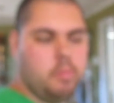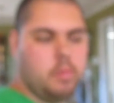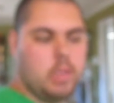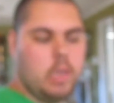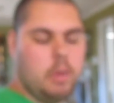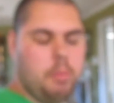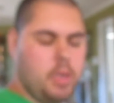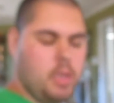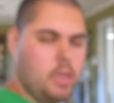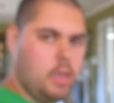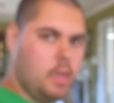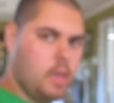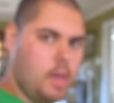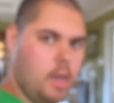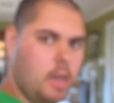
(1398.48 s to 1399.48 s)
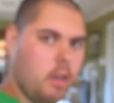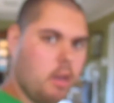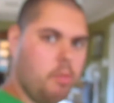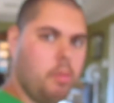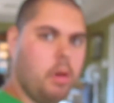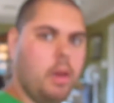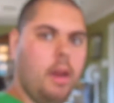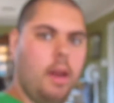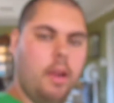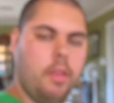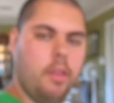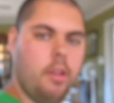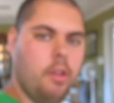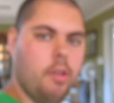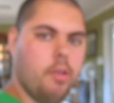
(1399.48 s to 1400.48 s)
Keeping an eye on my
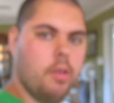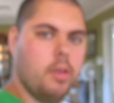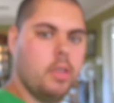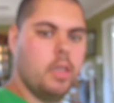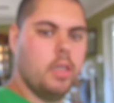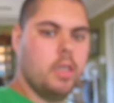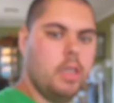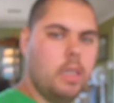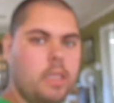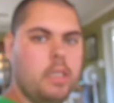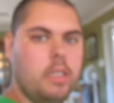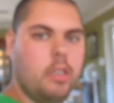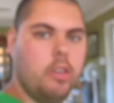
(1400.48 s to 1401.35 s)
nephew until